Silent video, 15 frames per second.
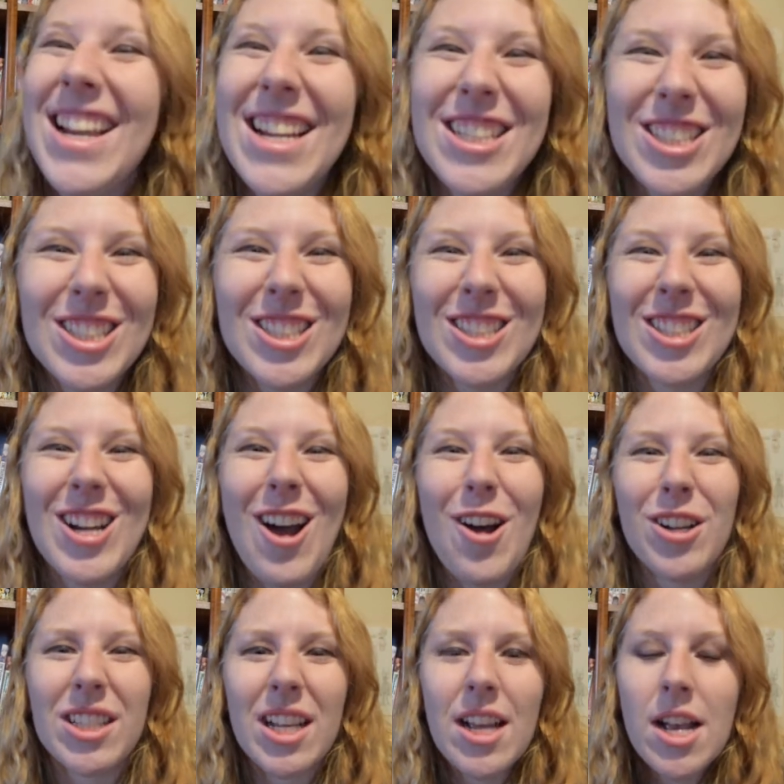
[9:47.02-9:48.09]
he just
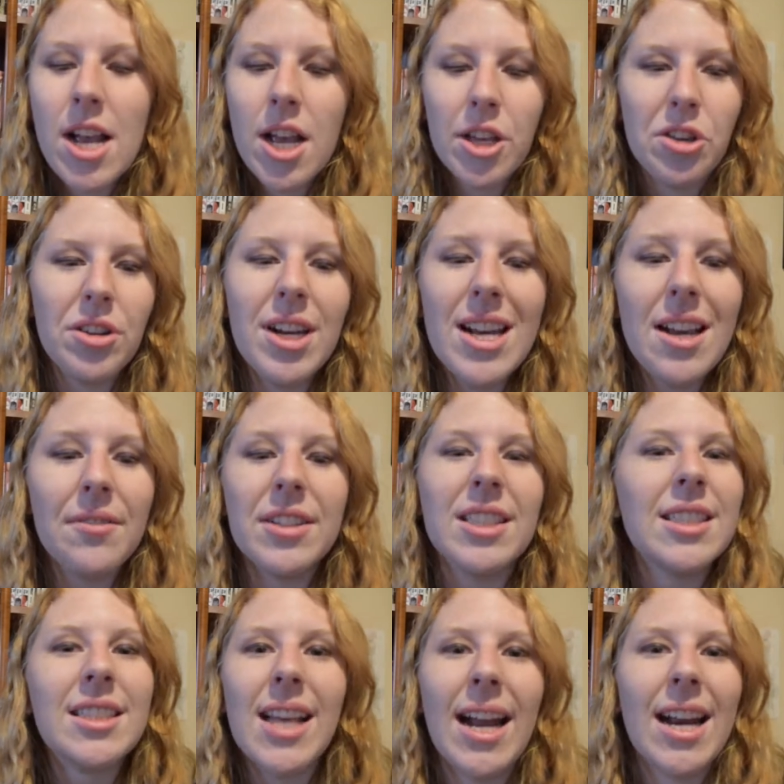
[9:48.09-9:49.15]
goes, you didn't even
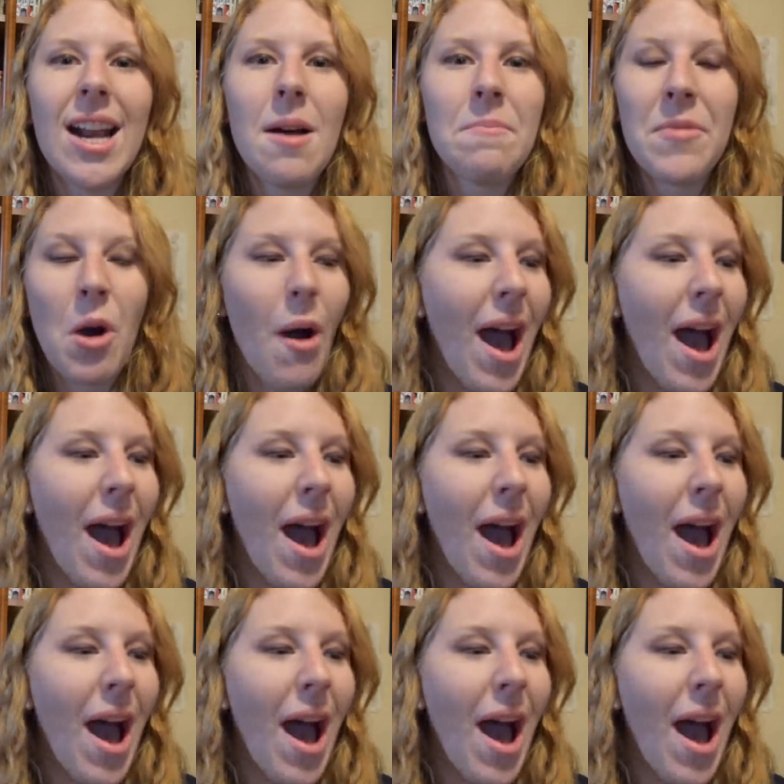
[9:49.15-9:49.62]
set it up though,